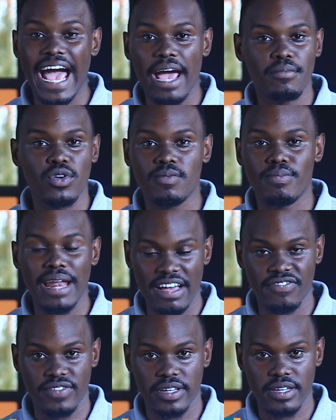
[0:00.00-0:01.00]
I am not
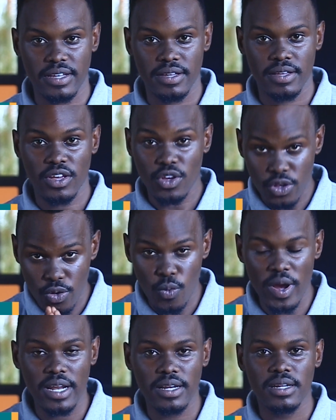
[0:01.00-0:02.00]
bluffing. You
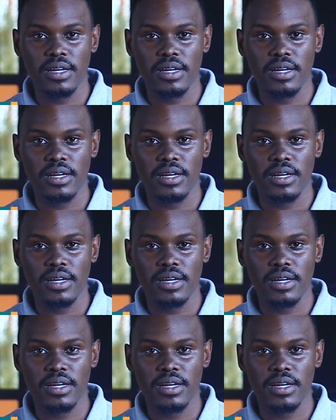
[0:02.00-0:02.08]
will.